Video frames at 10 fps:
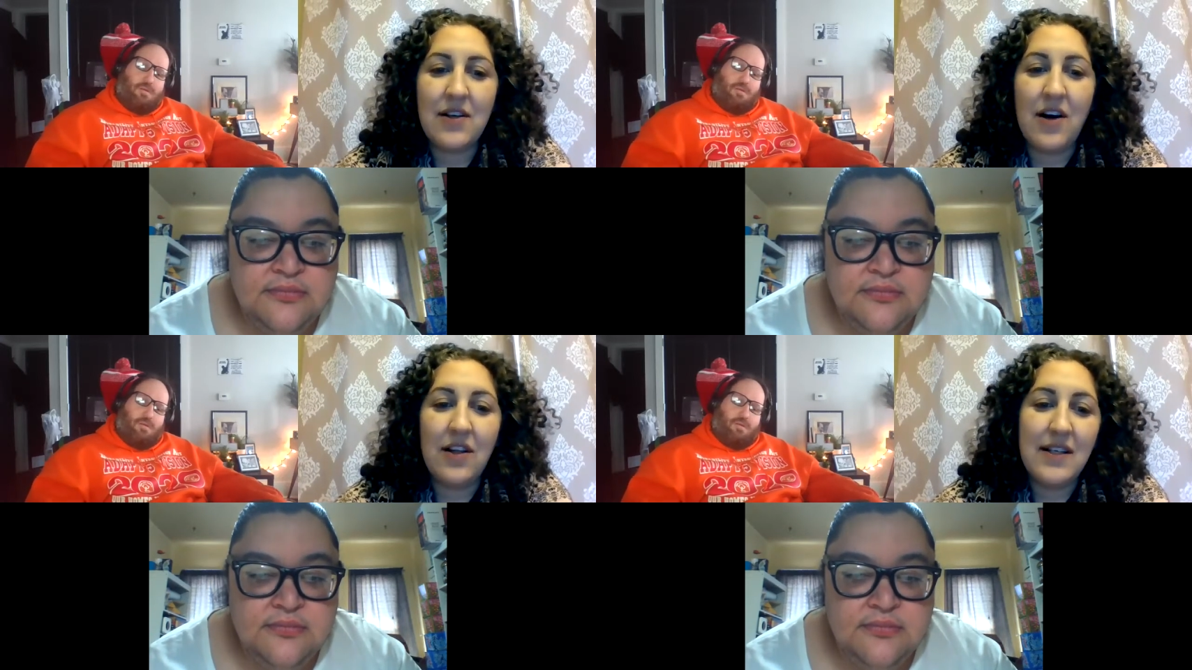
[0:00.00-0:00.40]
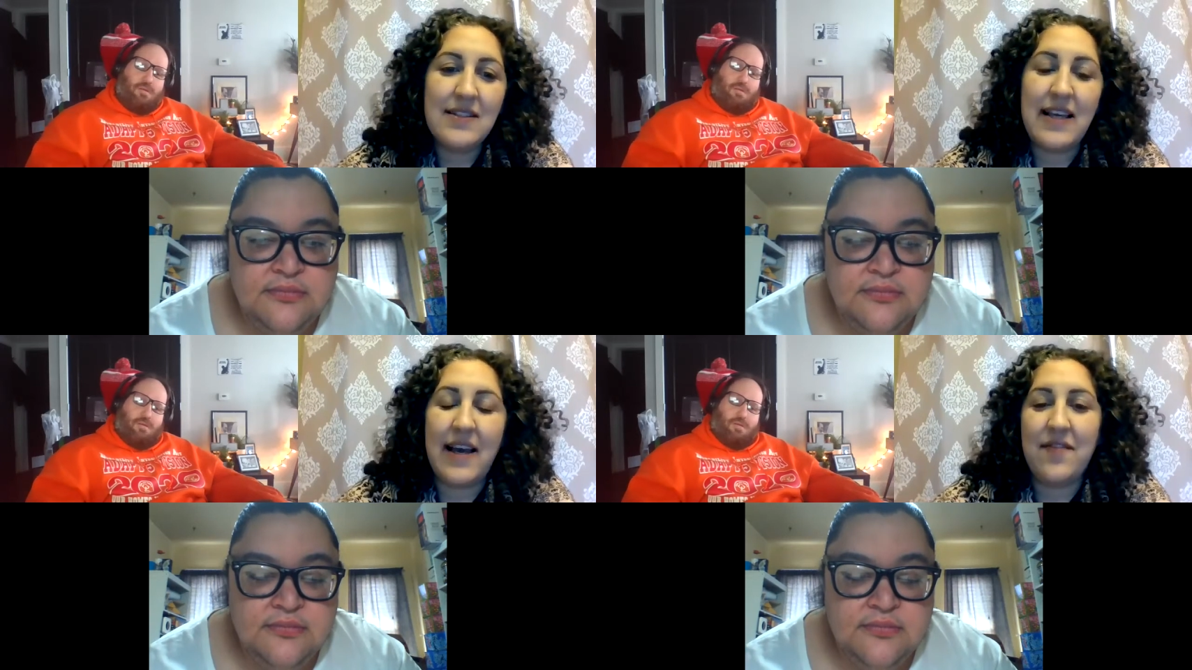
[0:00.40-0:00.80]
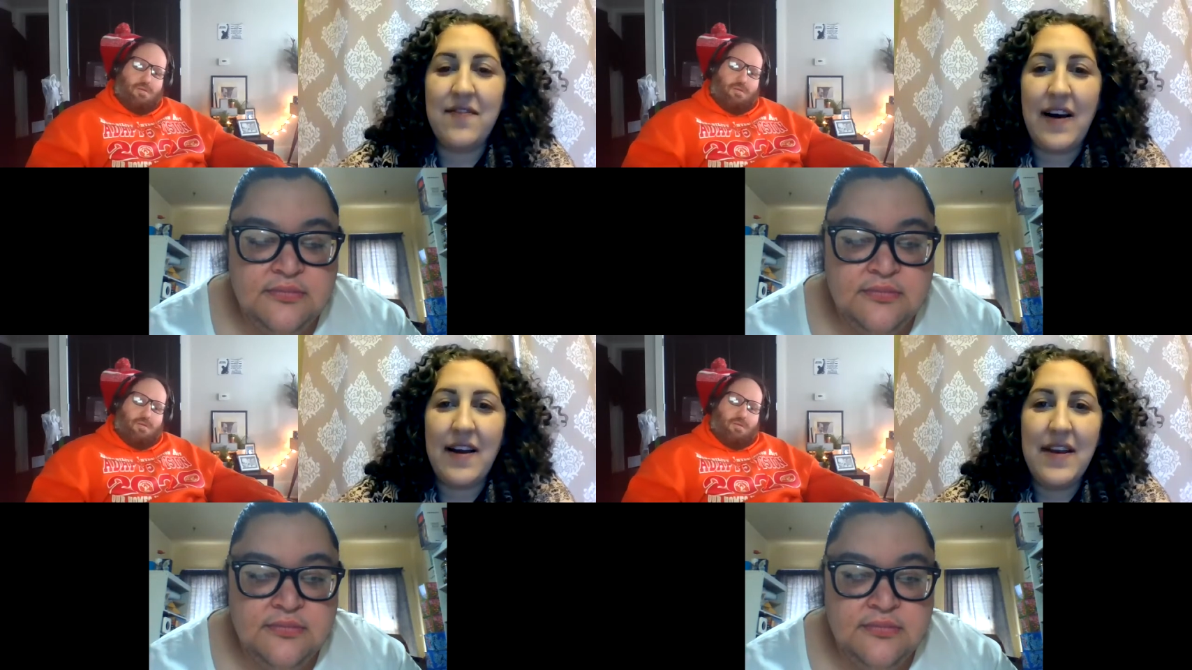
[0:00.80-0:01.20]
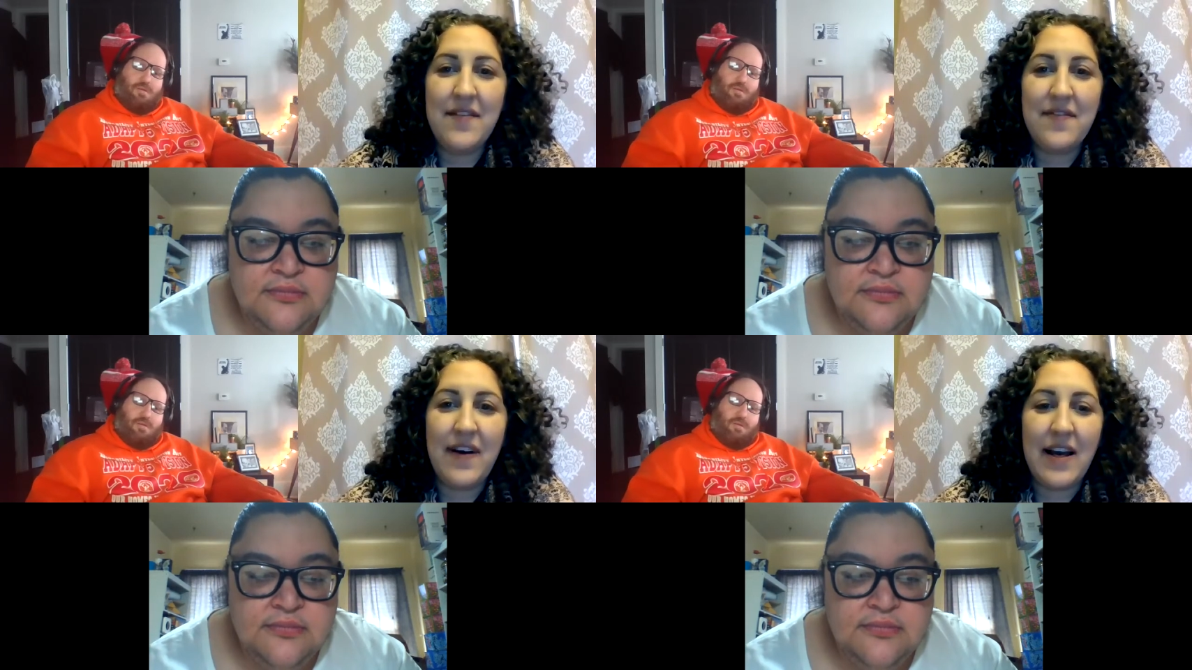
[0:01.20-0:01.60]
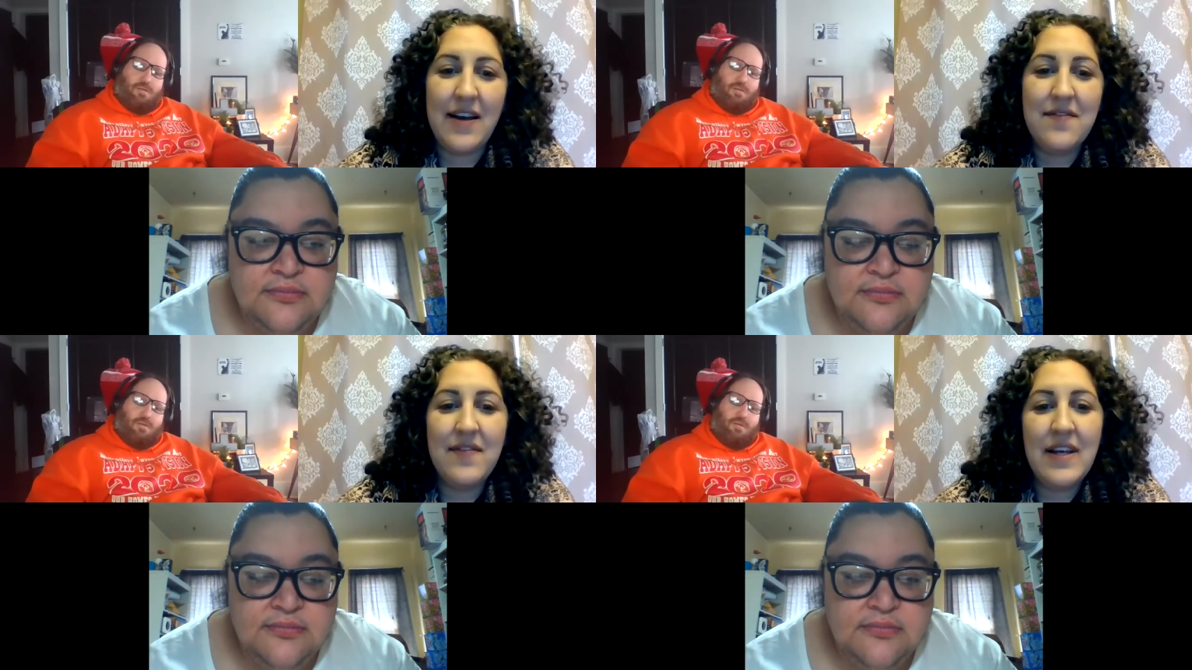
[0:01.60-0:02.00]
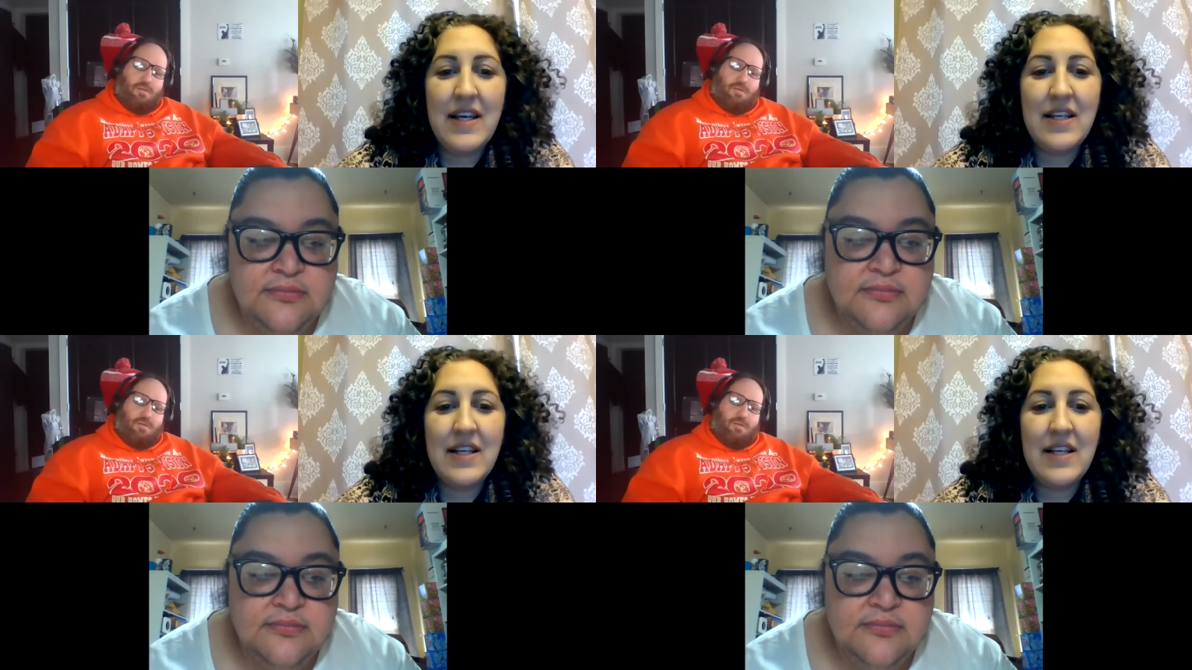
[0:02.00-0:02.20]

Speaker 1: call us at 585